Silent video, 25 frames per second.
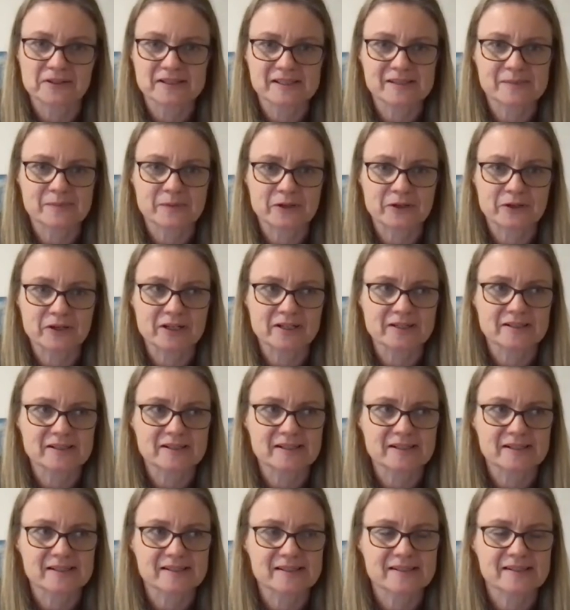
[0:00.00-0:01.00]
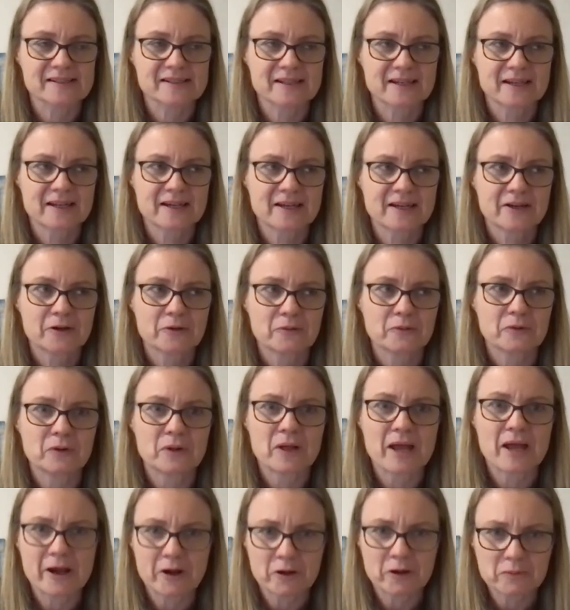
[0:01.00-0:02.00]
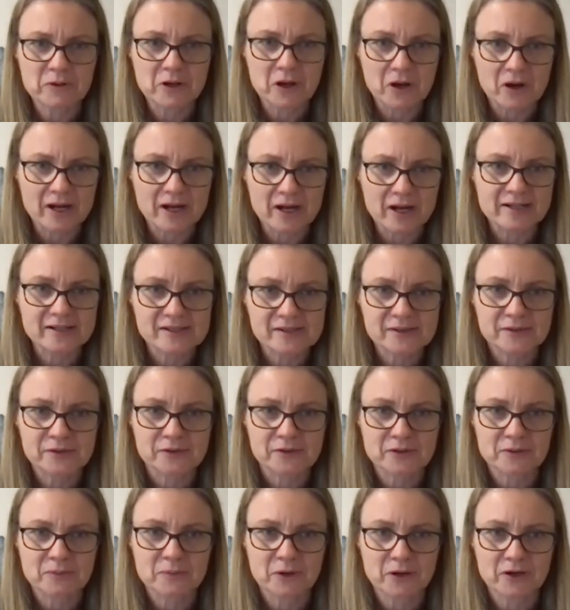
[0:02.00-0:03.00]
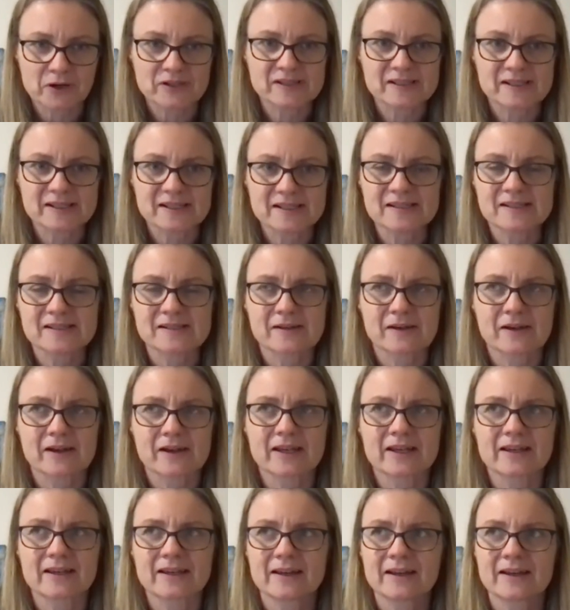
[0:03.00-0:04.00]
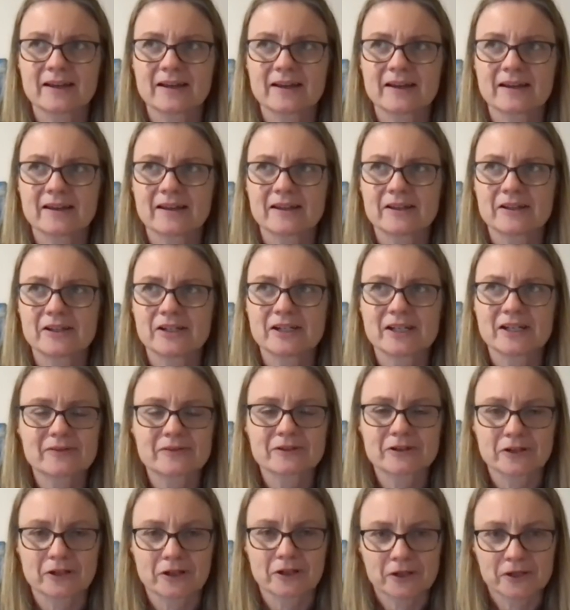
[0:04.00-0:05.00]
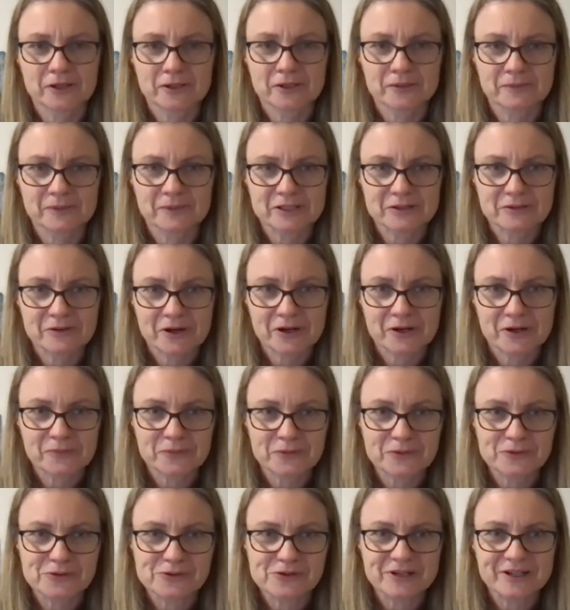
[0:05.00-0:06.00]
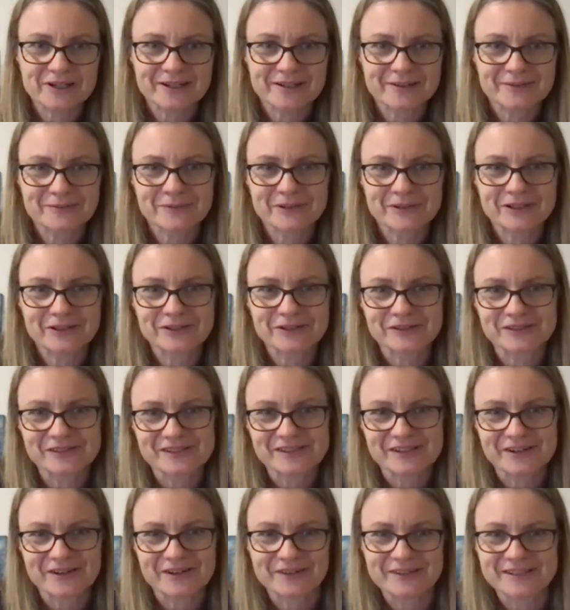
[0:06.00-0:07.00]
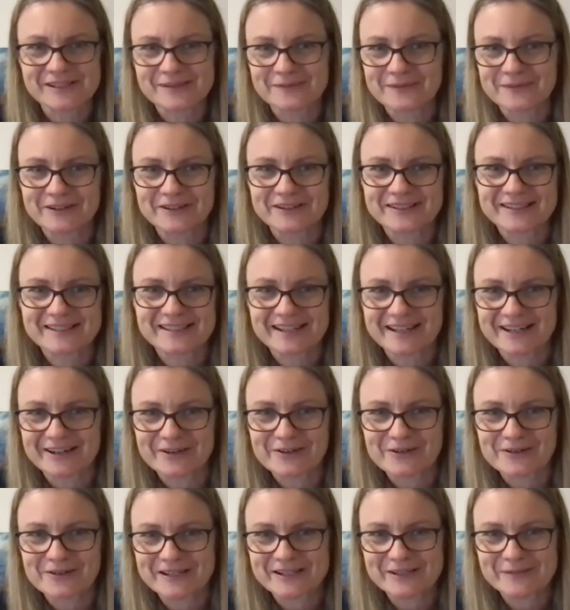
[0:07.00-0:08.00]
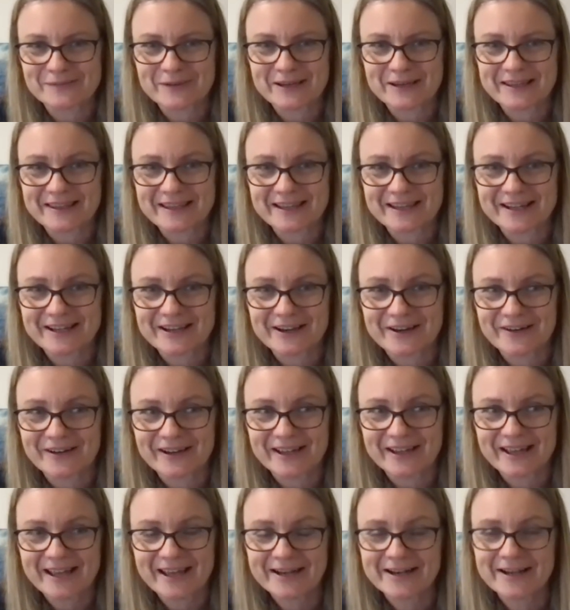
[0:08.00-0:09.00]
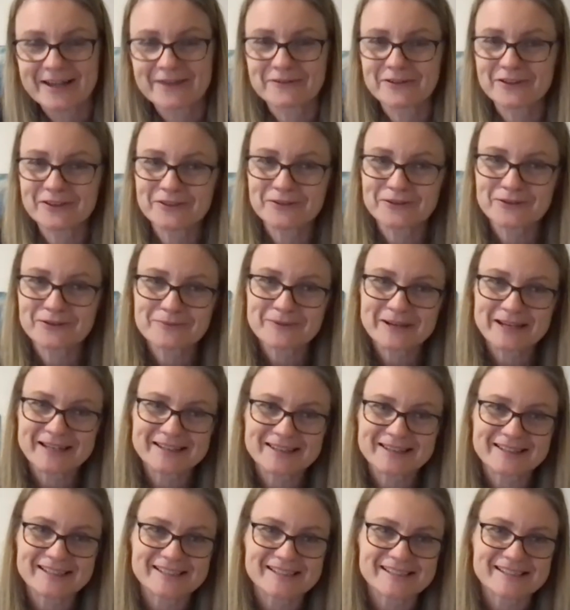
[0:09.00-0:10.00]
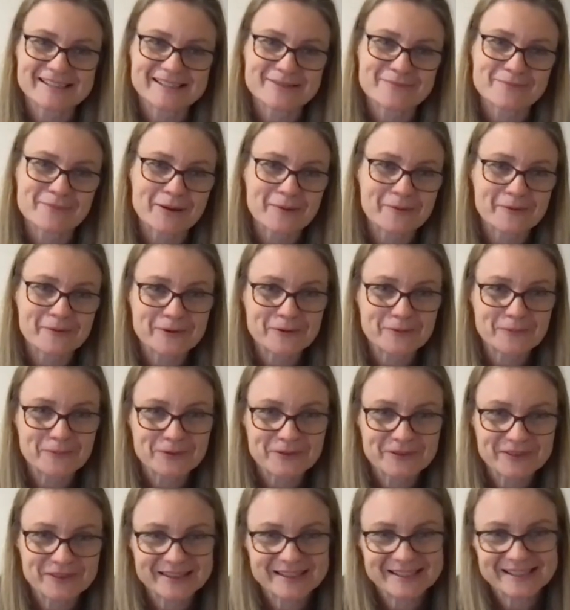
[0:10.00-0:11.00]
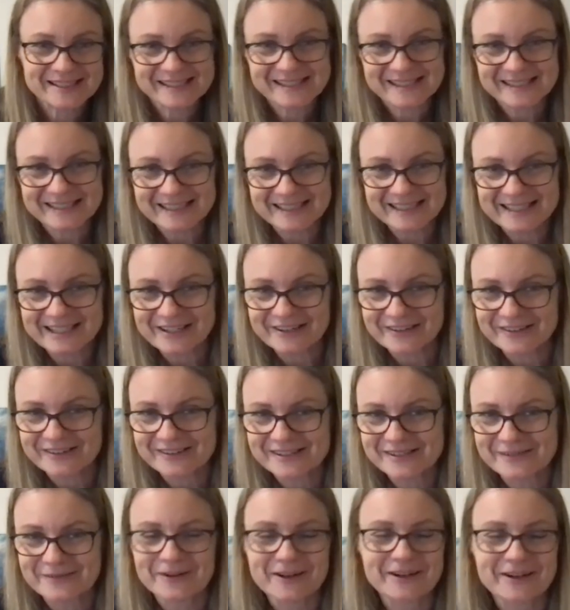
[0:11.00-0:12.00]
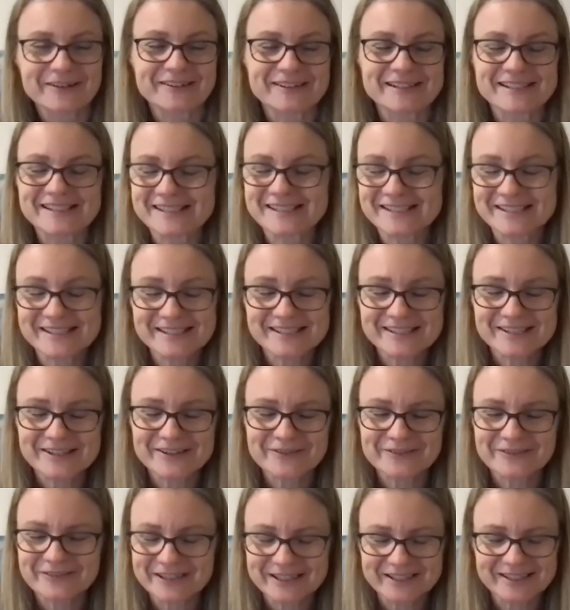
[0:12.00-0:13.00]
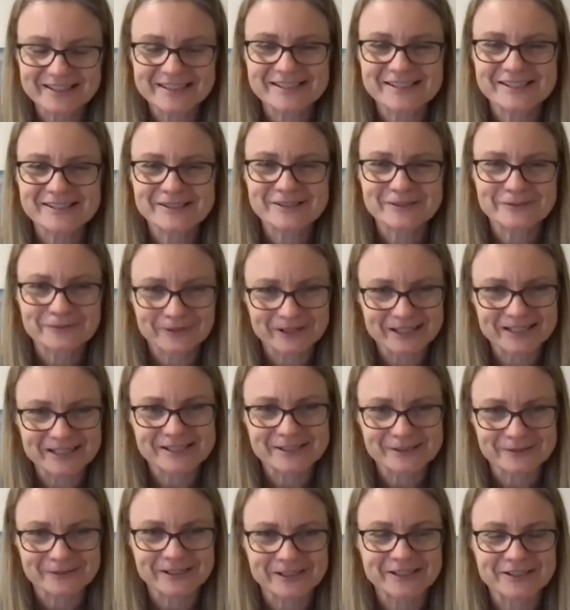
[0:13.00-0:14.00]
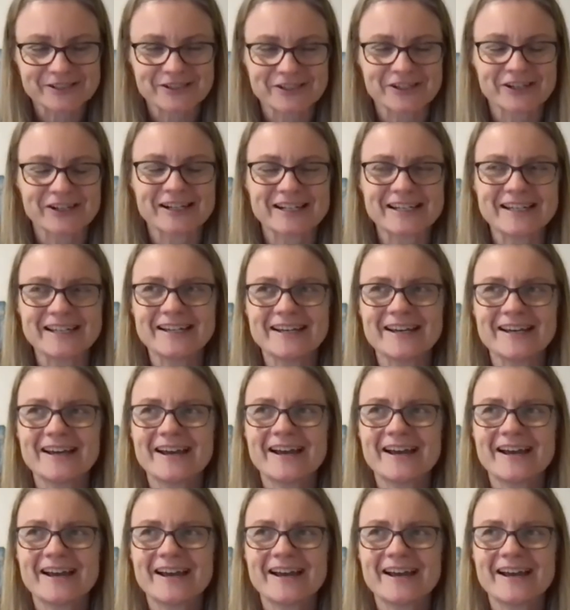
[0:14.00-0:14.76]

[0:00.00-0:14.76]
Spirit just will help guide us through the process. Like, you're never alone when you write a book because Holy Spirit's going to always be there going, and have you thought about this? And maybe we could put this in here as well. It's just a really sweet, sweet journey.